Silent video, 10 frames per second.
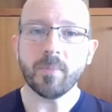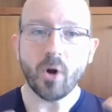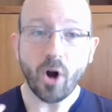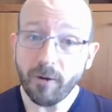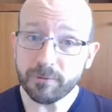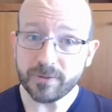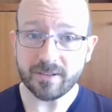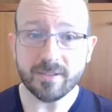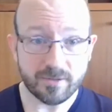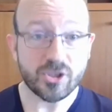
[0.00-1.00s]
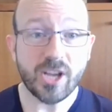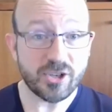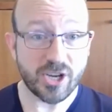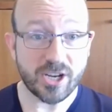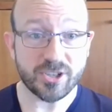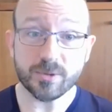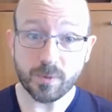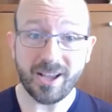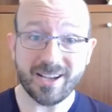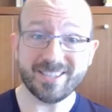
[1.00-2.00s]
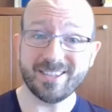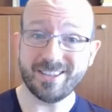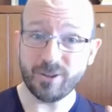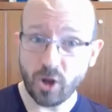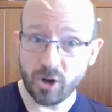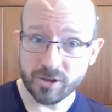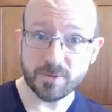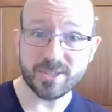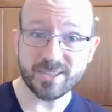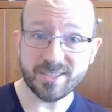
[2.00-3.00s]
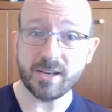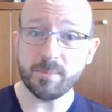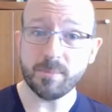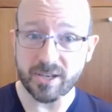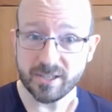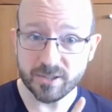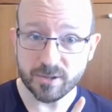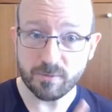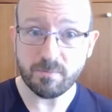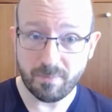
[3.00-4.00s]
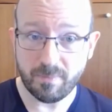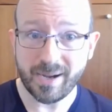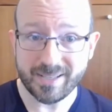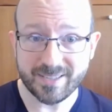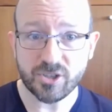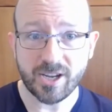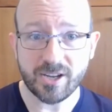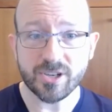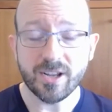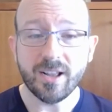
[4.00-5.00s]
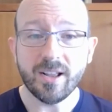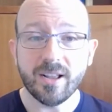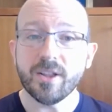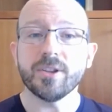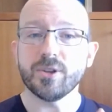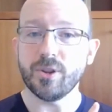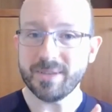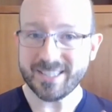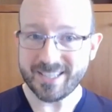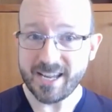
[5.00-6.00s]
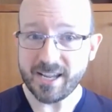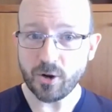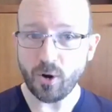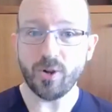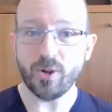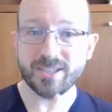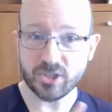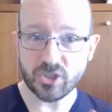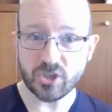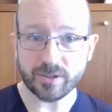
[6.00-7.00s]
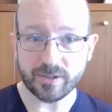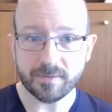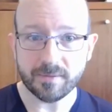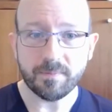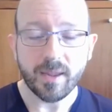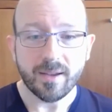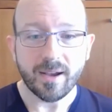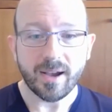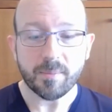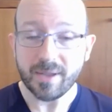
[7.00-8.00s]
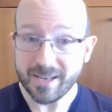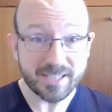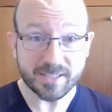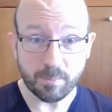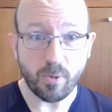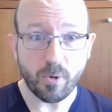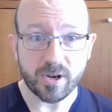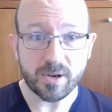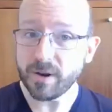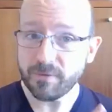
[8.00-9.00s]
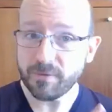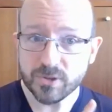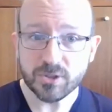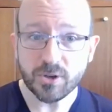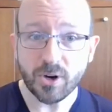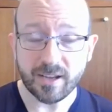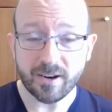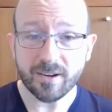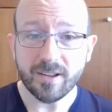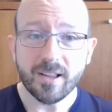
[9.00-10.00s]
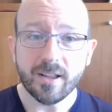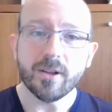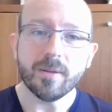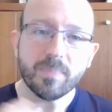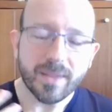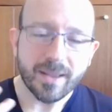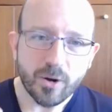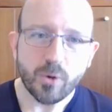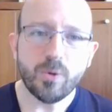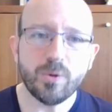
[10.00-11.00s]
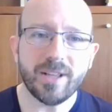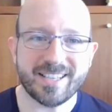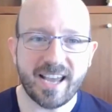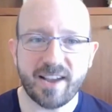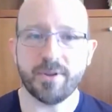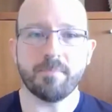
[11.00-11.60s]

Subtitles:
Often, change agents realize the long-term sustainability is through mindset change. The mistaken goal is to start there. It is important, but if you start there, who likes to have their